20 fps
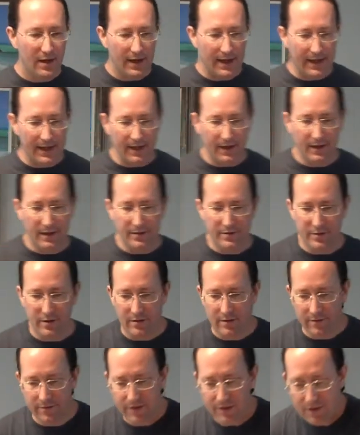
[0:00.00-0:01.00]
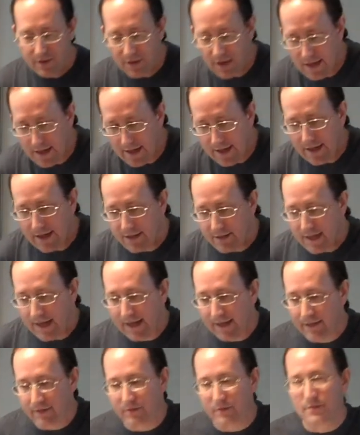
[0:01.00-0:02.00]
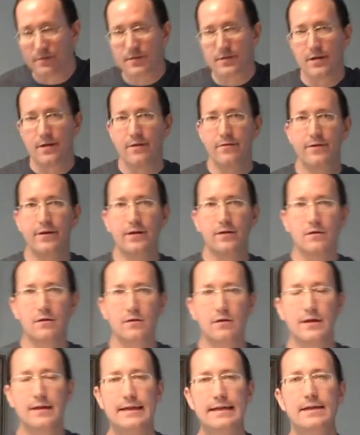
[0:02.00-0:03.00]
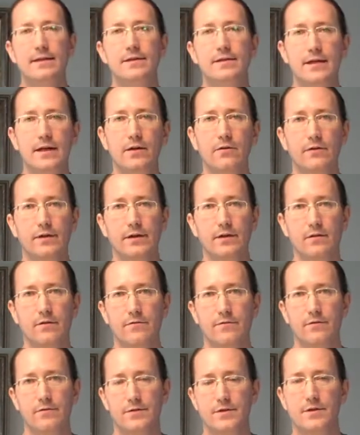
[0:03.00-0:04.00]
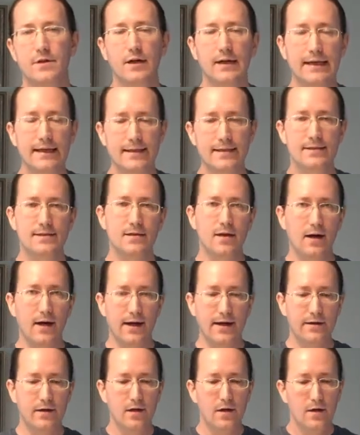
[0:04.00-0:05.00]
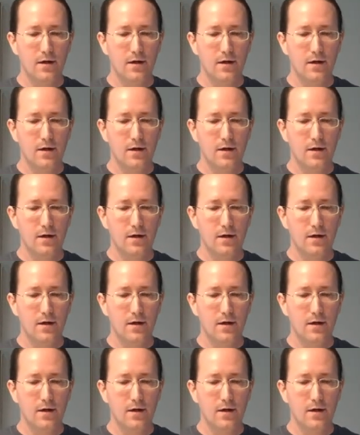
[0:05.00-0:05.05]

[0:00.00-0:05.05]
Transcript: and this guy has handles that are interior, that are stuck inside.